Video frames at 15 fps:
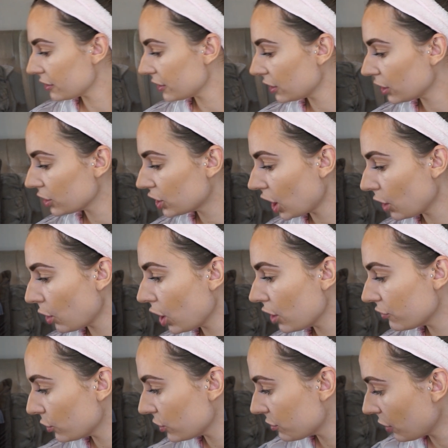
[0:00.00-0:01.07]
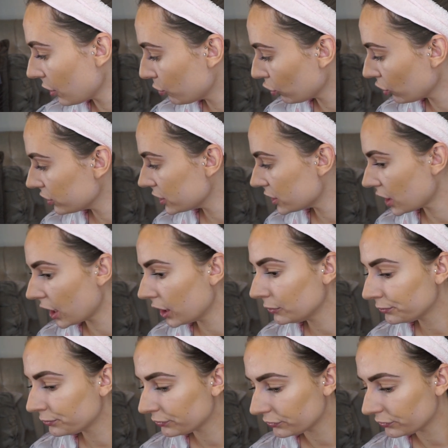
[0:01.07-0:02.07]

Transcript: and then I go over with my bronzer,